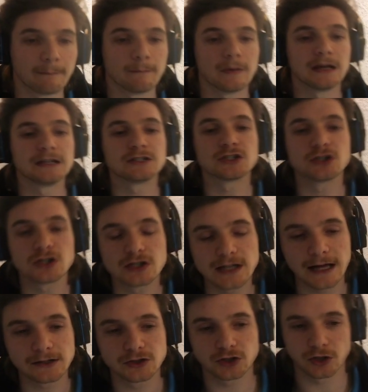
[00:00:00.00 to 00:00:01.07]
It's just
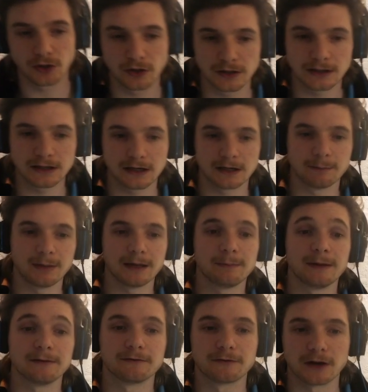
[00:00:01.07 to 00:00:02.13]
that journey that can be a
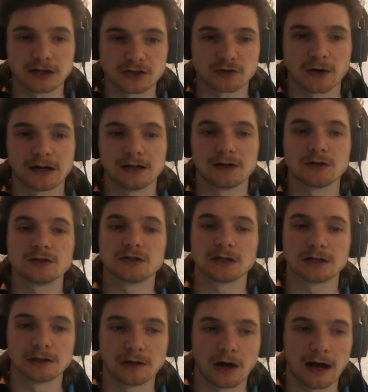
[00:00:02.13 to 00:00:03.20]
bit frustrating because the
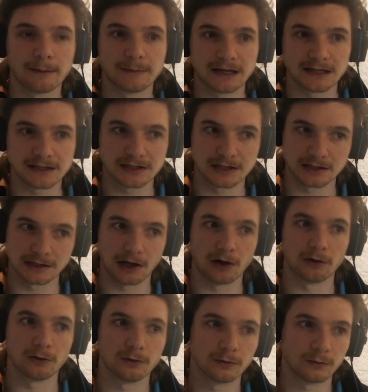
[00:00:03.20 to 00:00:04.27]
climb is
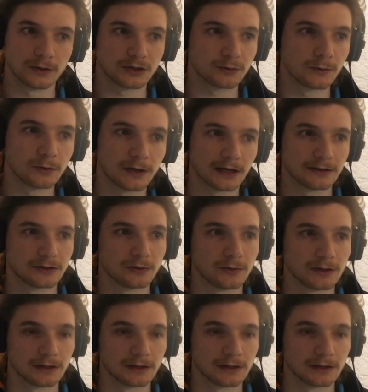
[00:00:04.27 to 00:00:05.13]
slow, which we'll get to in a